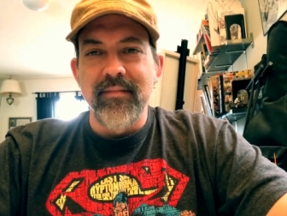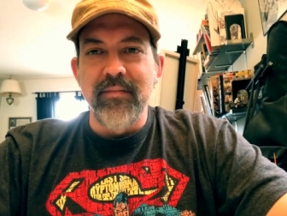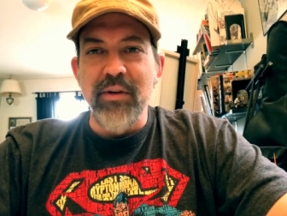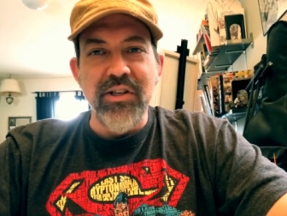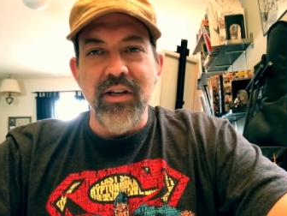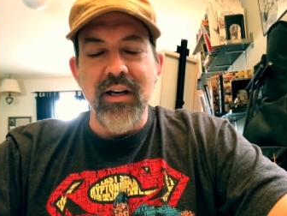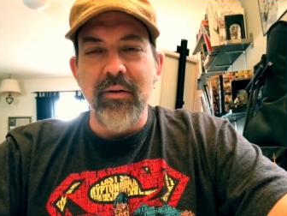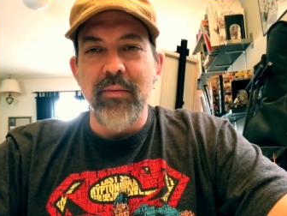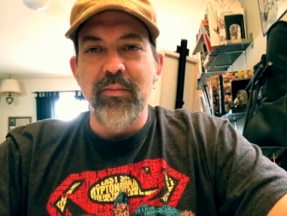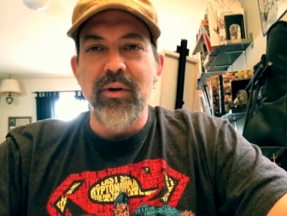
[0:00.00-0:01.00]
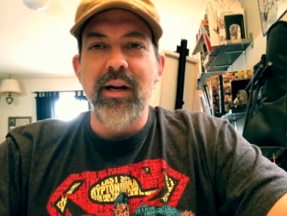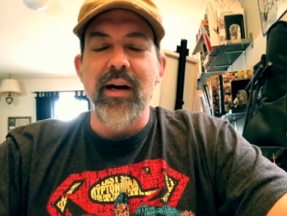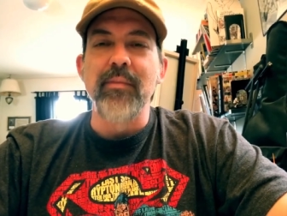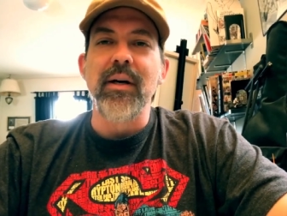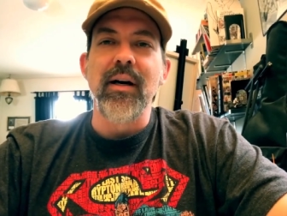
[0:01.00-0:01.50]
Mention it, I would have pulled it
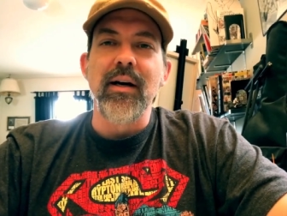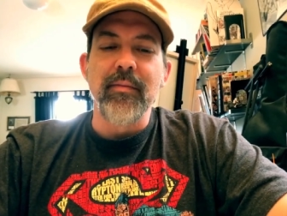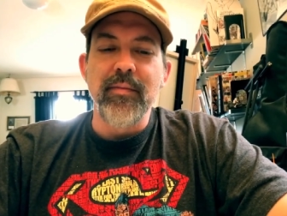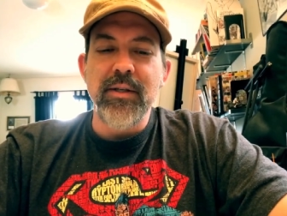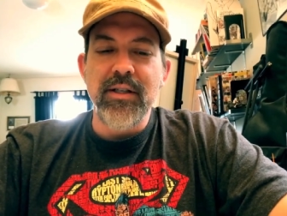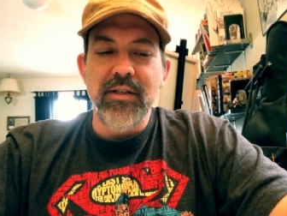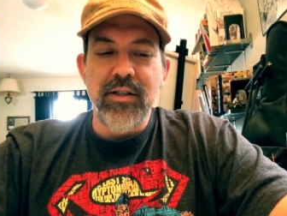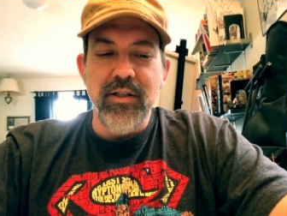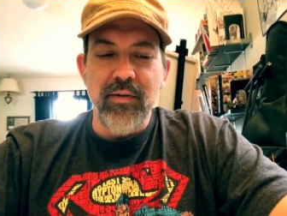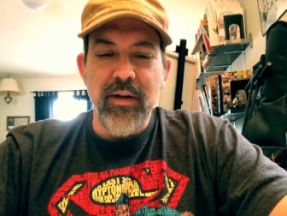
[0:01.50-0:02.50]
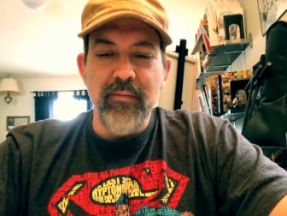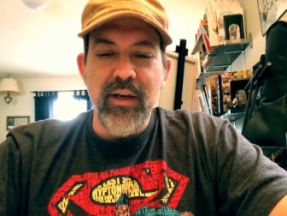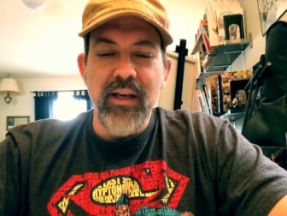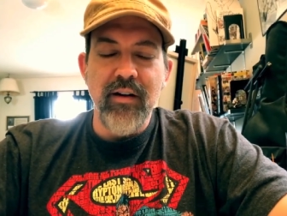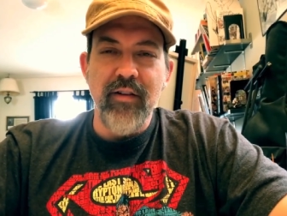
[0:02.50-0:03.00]
out. But uh, just just
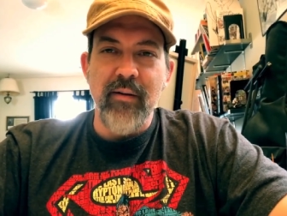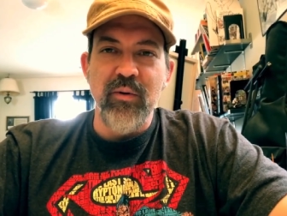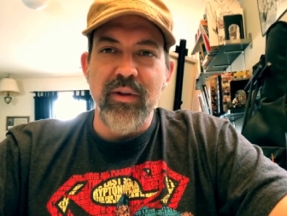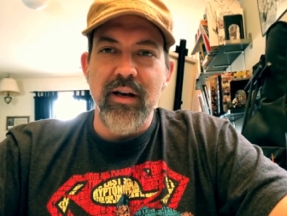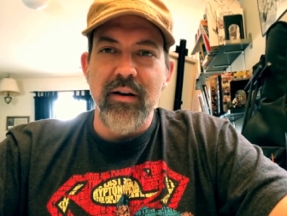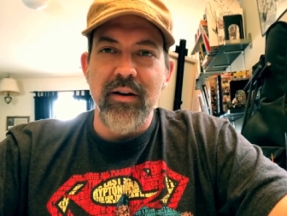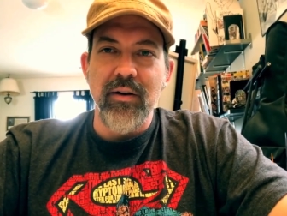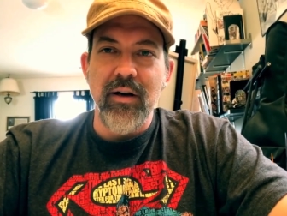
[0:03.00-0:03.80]
being in an environment where that